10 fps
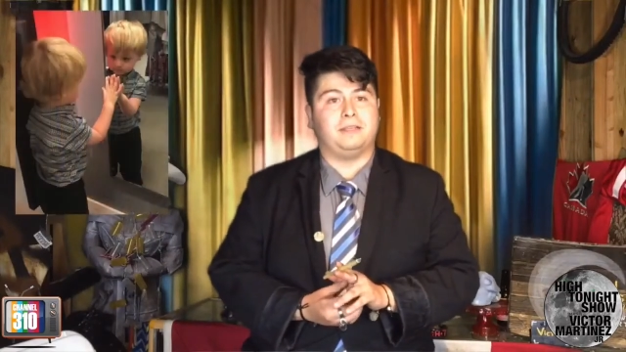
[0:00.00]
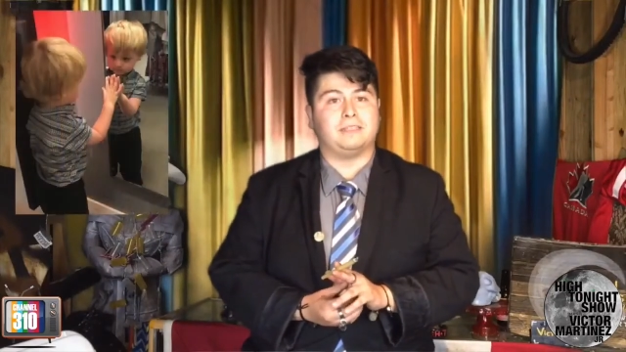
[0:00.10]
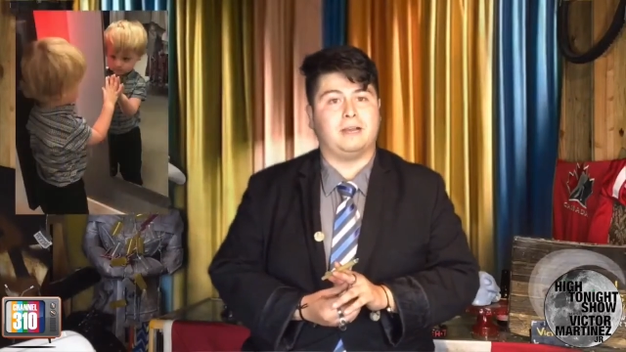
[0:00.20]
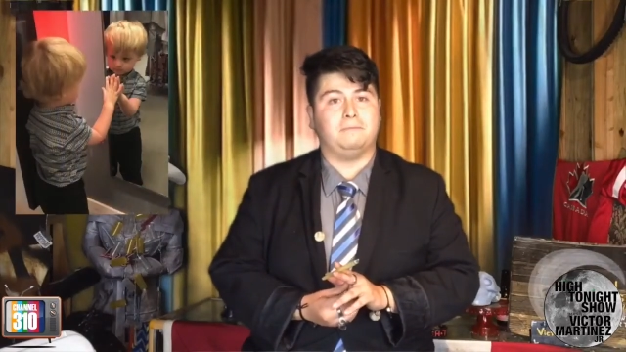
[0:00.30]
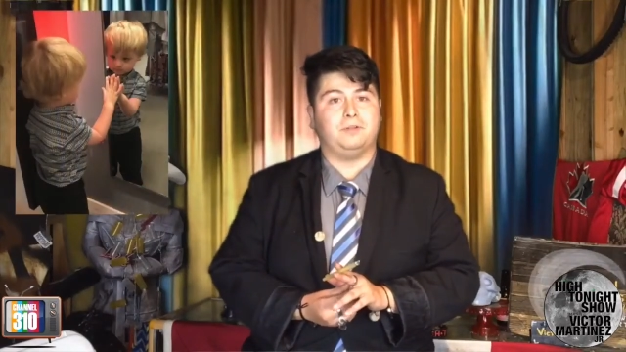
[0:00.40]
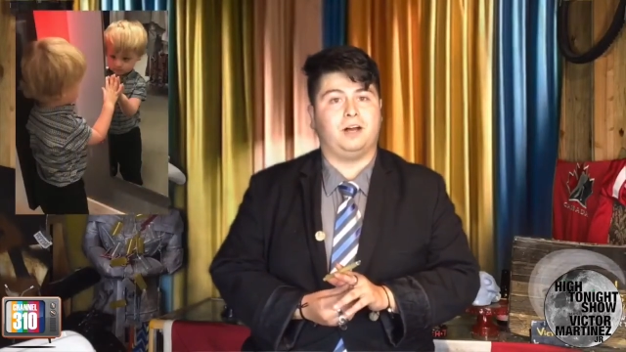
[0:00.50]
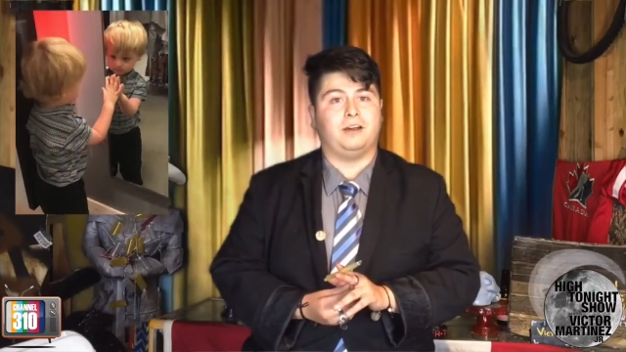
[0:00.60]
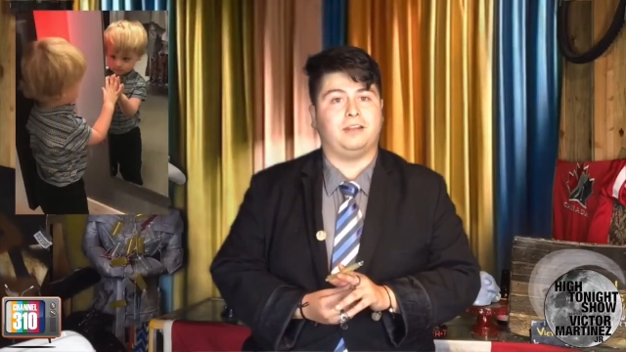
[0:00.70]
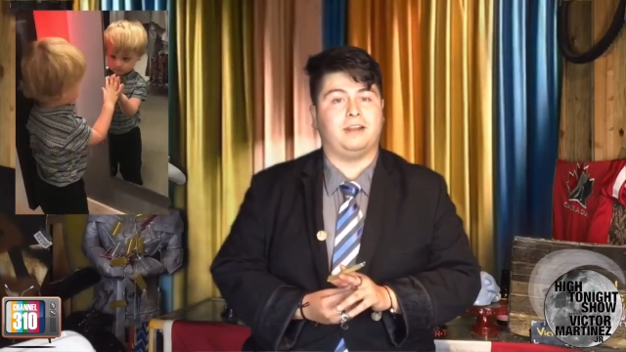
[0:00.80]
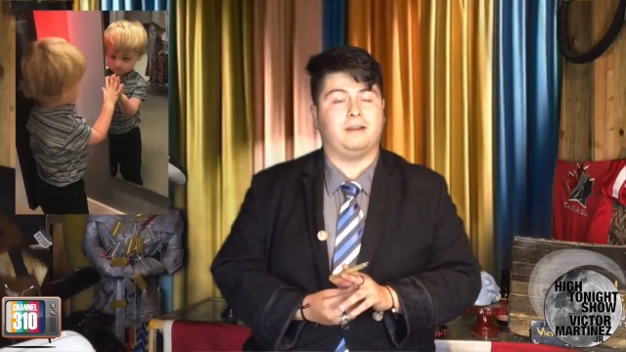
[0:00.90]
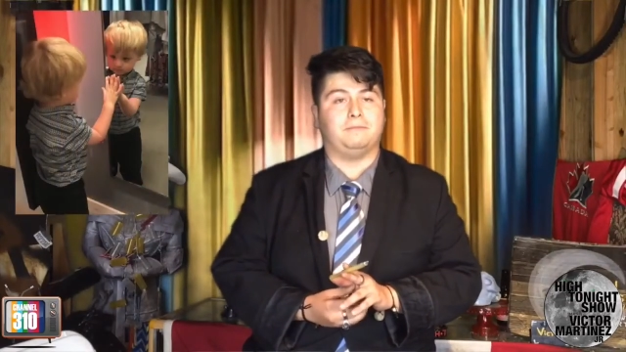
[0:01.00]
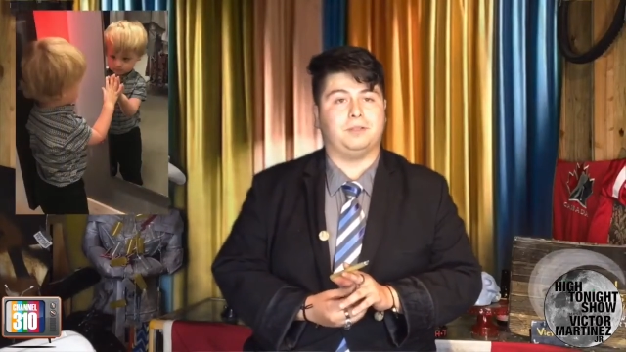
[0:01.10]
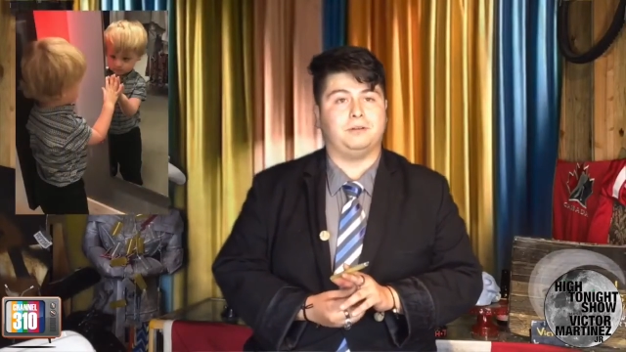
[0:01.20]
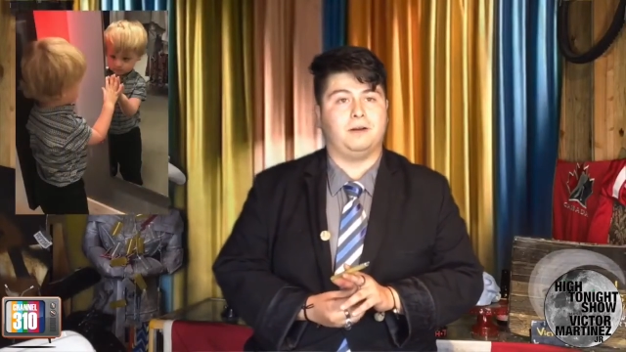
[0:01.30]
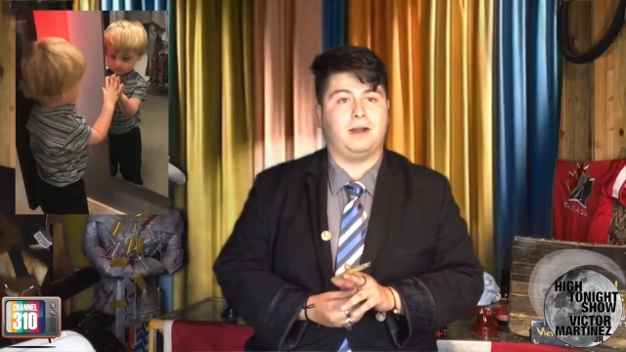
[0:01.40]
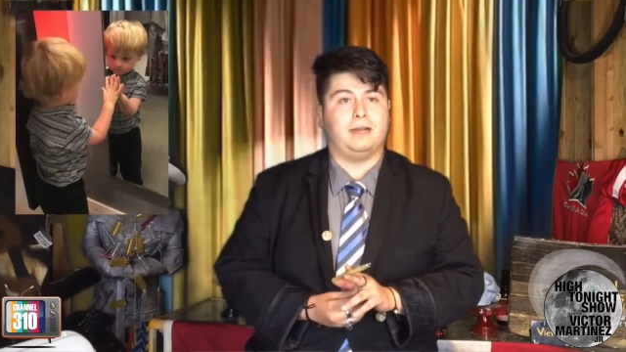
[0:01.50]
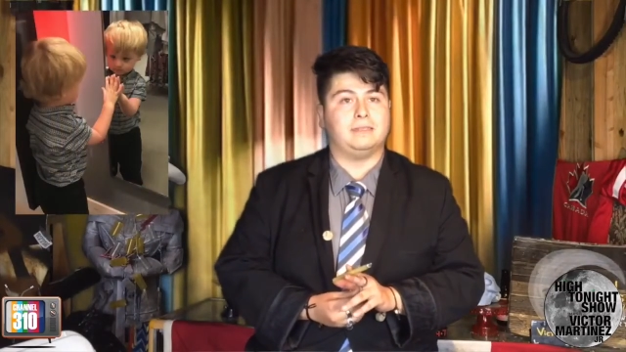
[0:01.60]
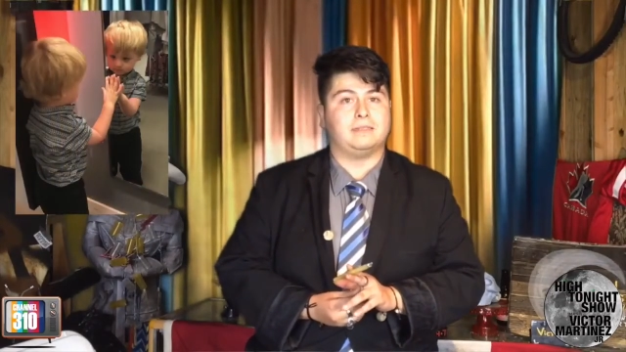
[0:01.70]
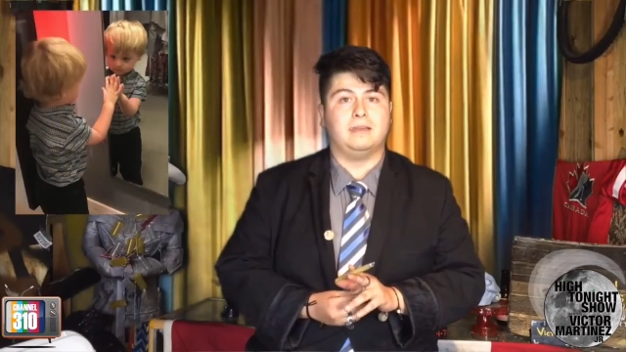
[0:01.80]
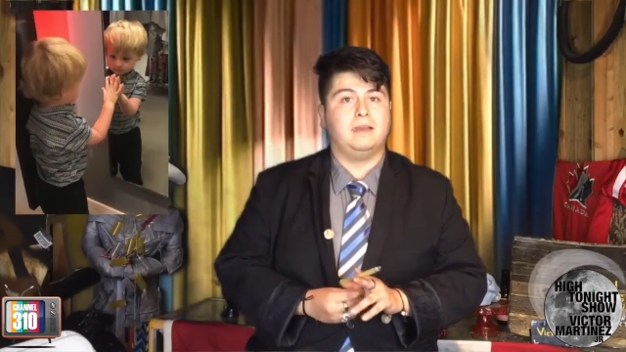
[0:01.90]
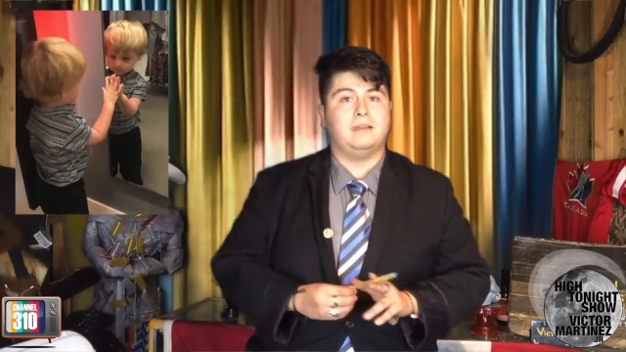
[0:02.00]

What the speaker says: He's got blonde hair and blue eyes.